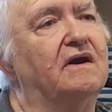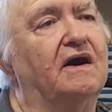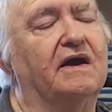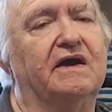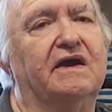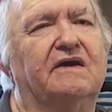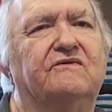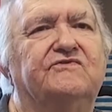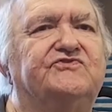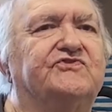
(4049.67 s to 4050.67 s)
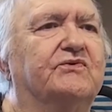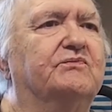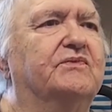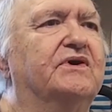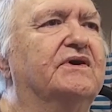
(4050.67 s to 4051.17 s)
I had
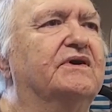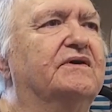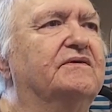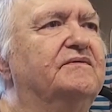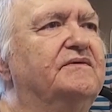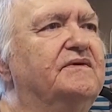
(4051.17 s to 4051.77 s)
some uh,